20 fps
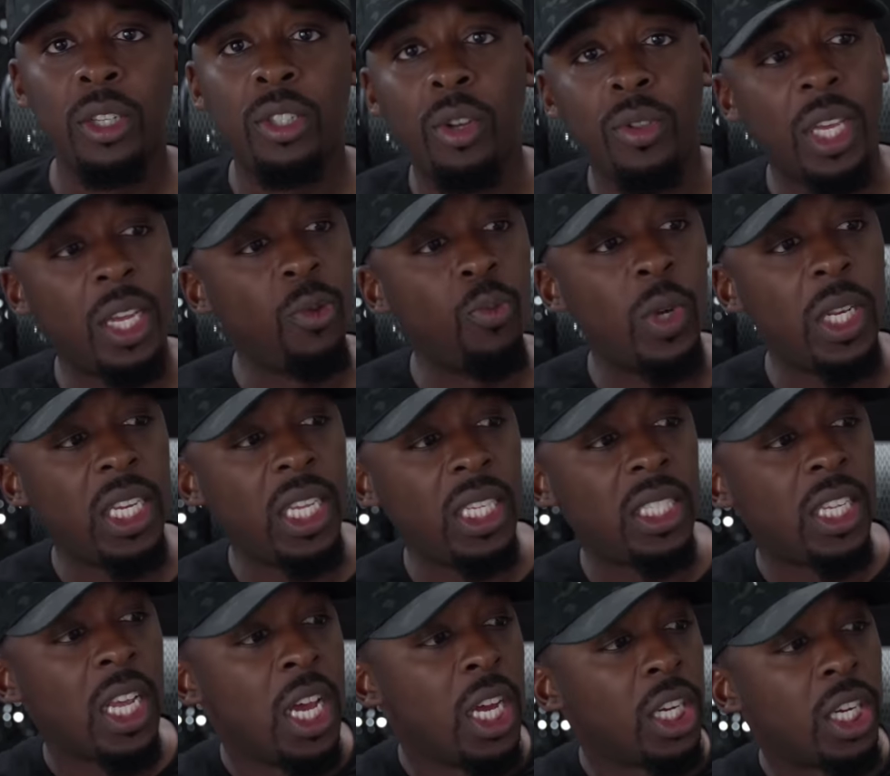So then when
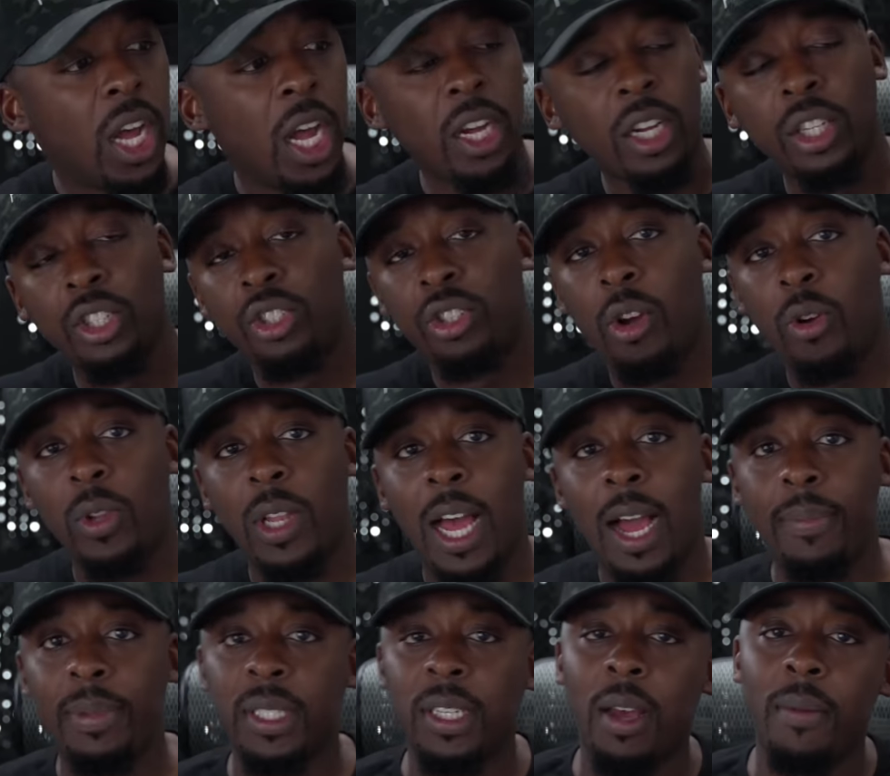these gun control
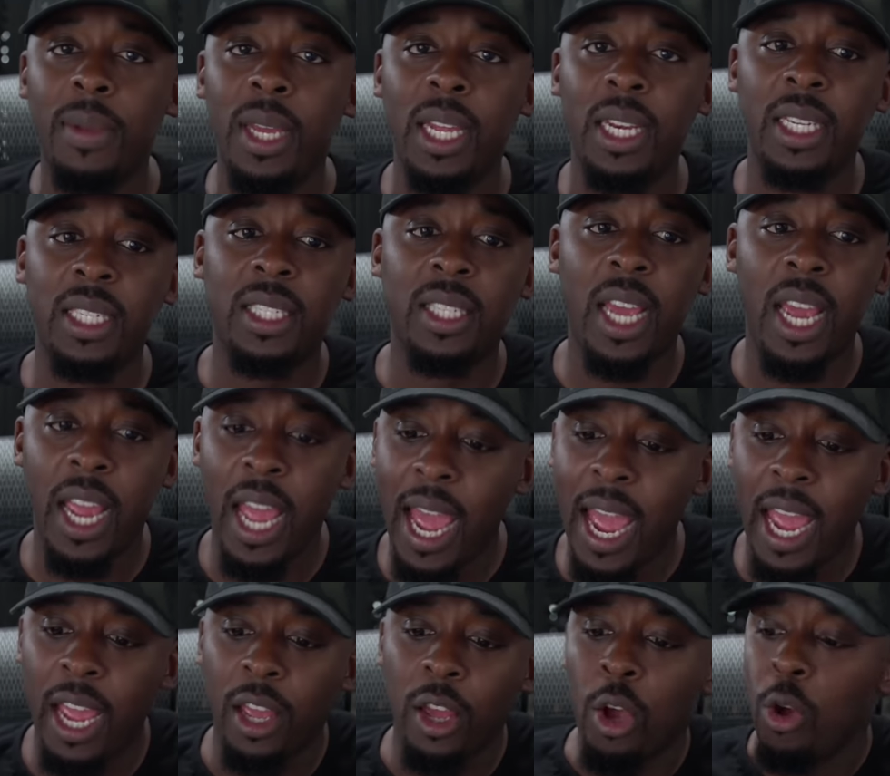lobbies come in and say,
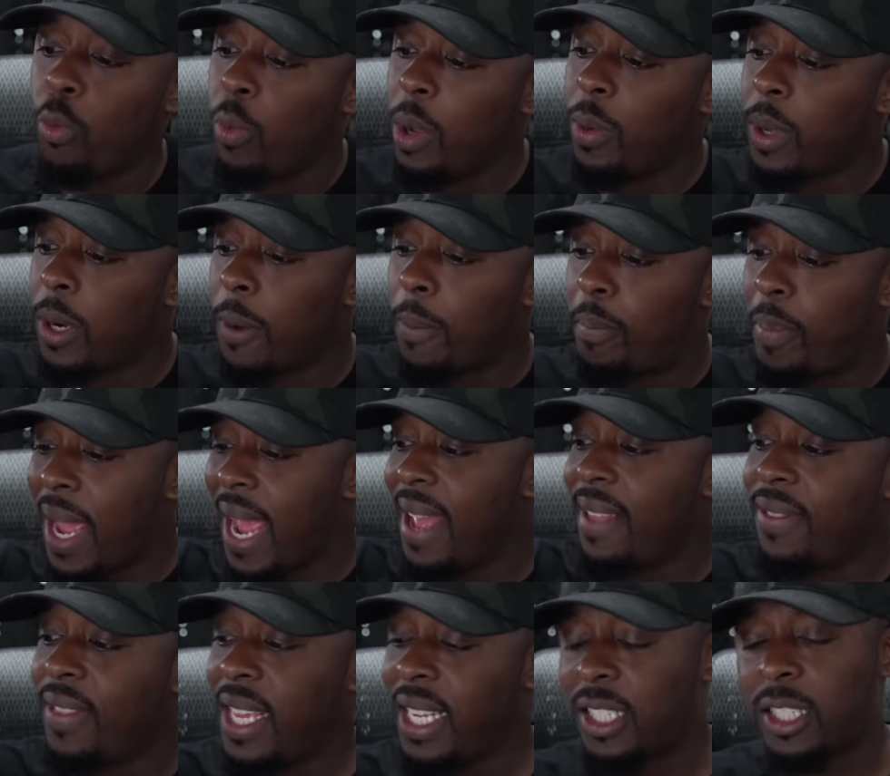hey, we want to
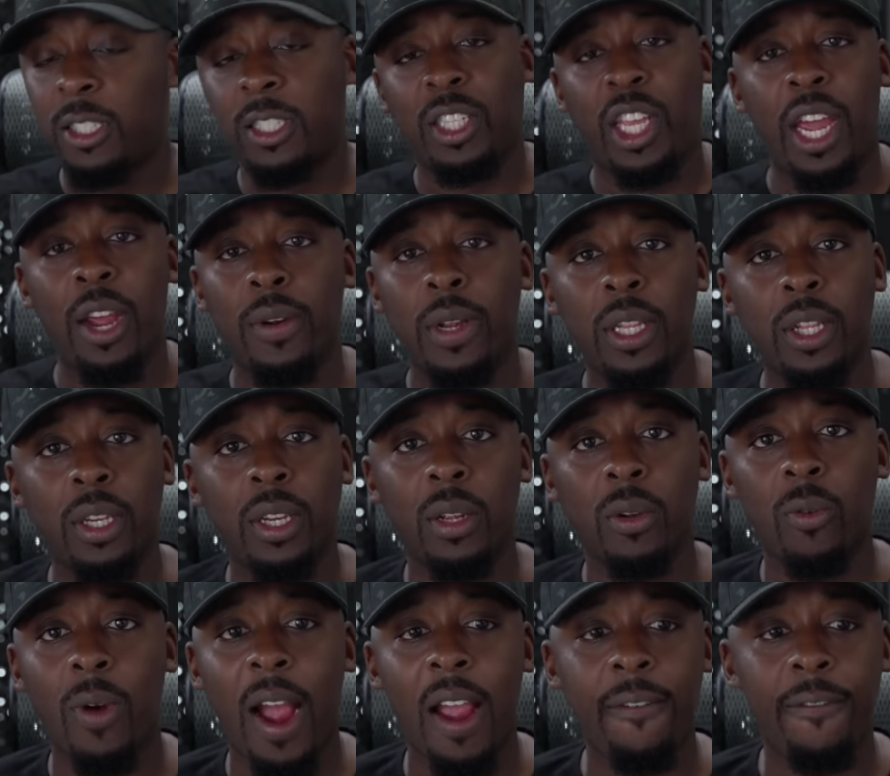ban this scary
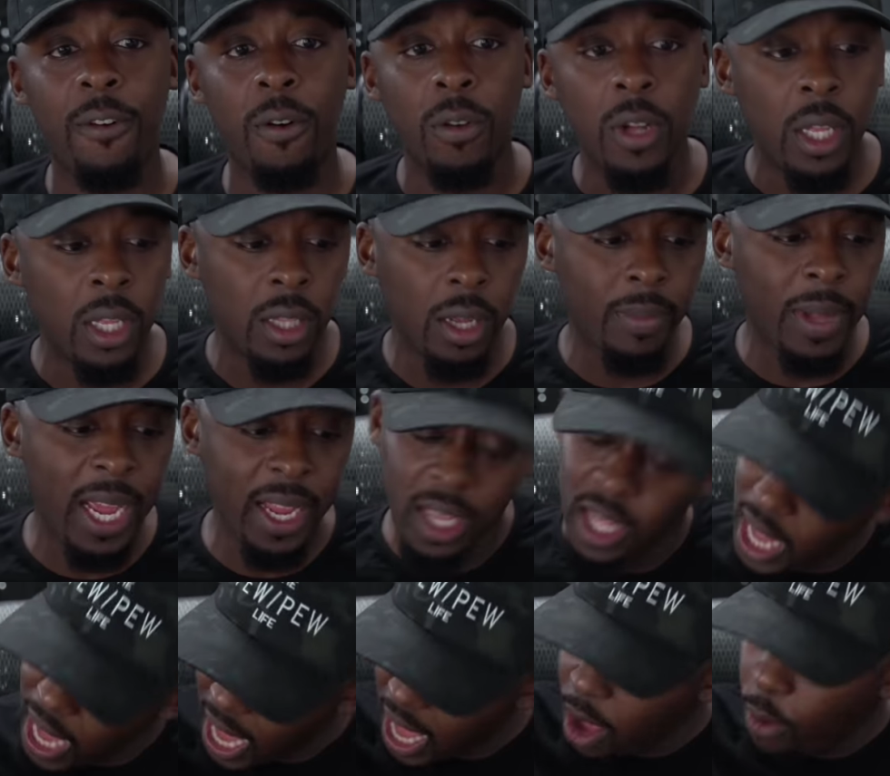looking rifle, I'm
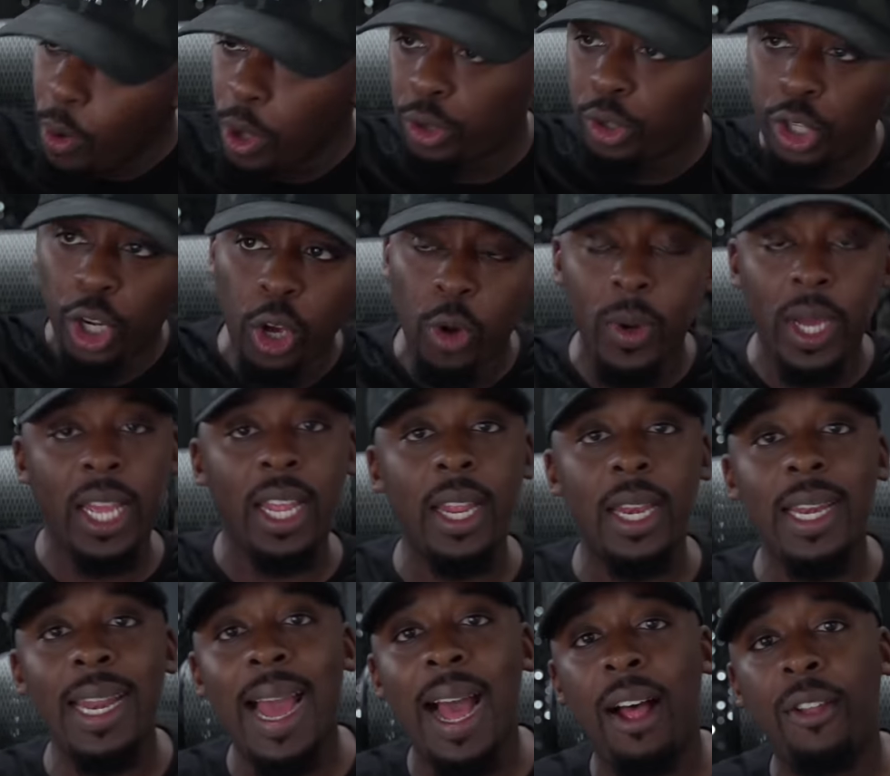like, yeah, we'll do
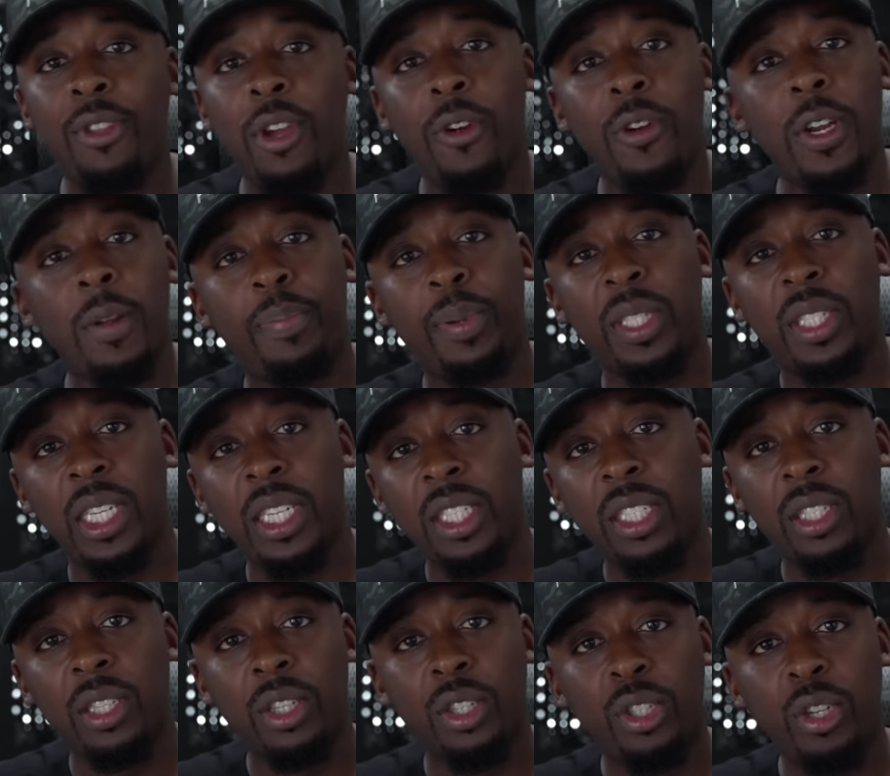it. And now they're in a
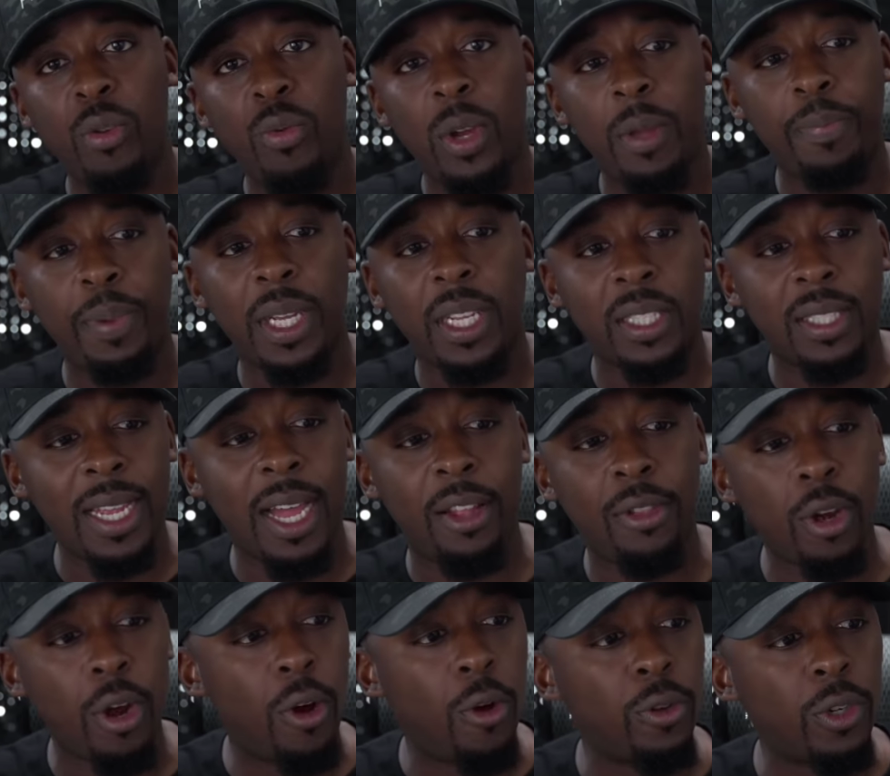position to do it because
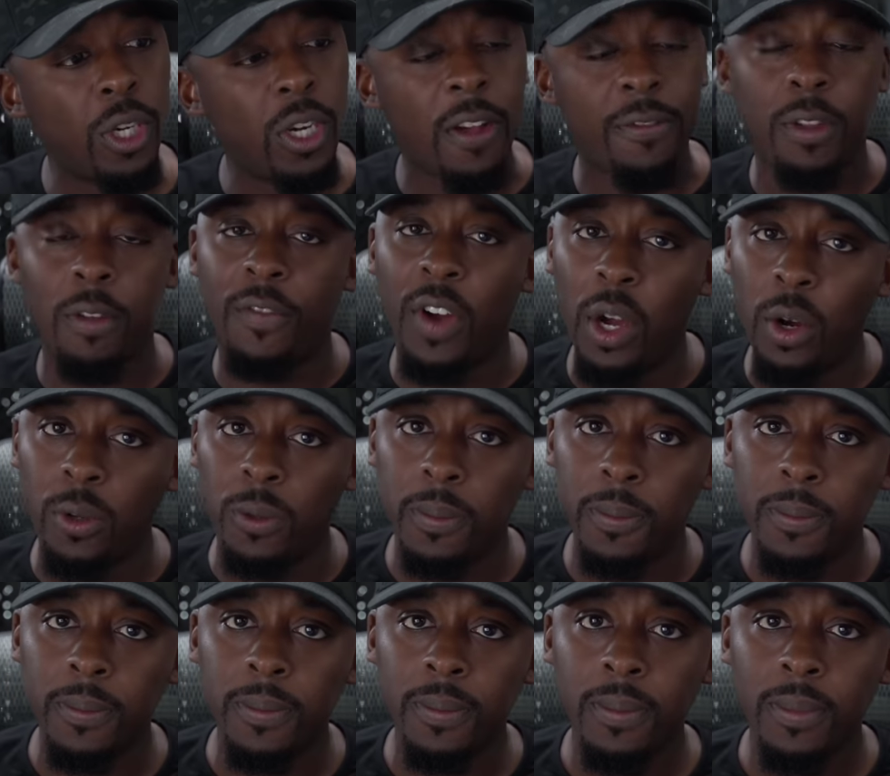now they're old enough to
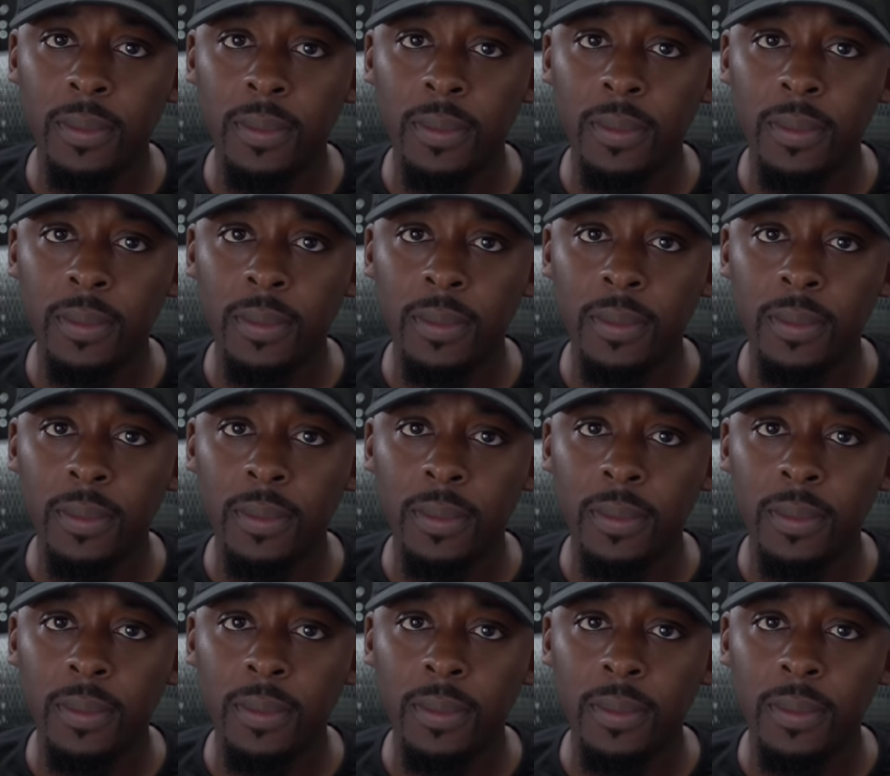vote.